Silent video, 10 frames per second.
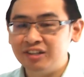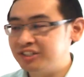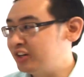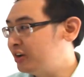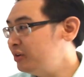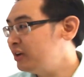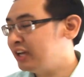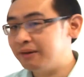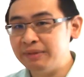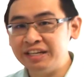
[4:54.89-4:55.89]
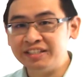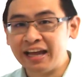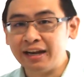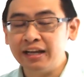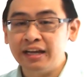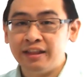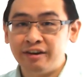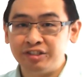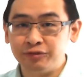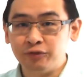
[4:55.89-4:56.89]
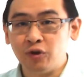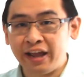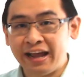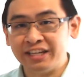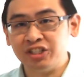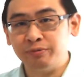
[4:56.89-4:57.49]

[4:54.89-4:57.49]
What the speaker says: so it means that there is a forecast